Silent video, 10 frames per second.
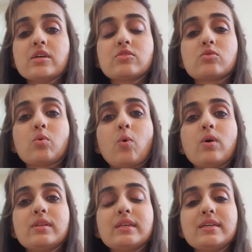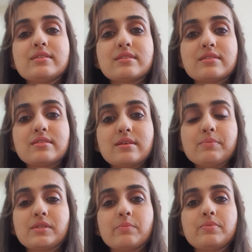so all these
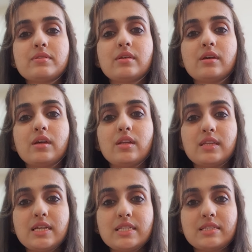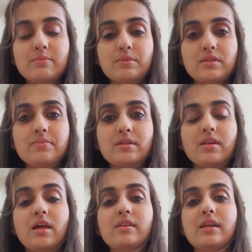symptoms in these symptoms in
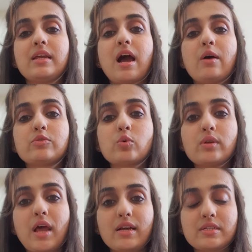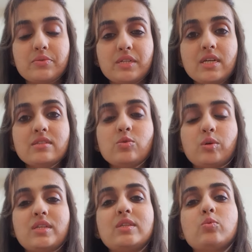the daily household activities you
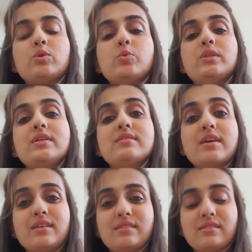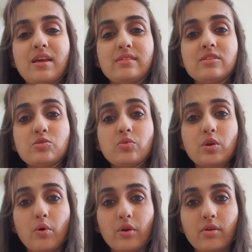can do, these exercises to
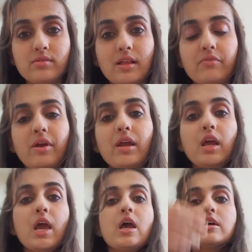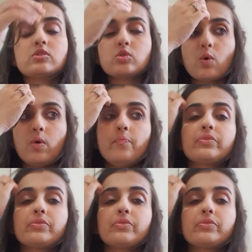cure yourself right so